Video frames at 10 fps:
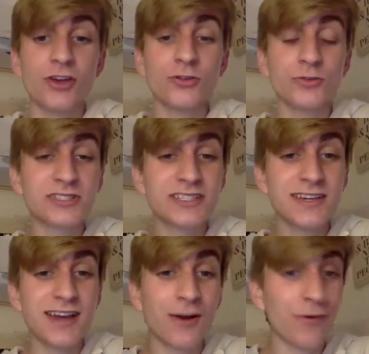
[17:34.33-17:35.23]
you'll
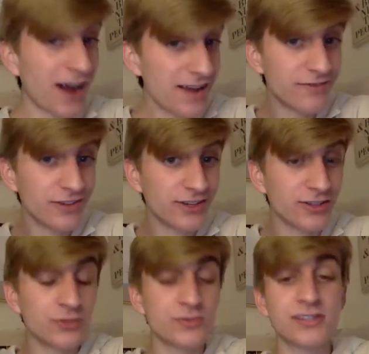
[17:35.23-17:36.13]
see how Ivan
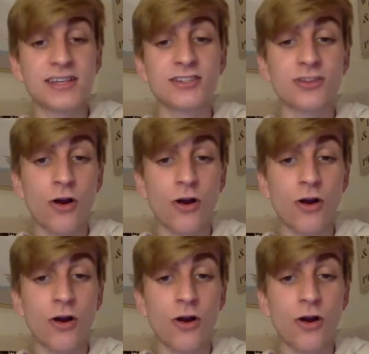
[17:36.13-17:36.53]
uses his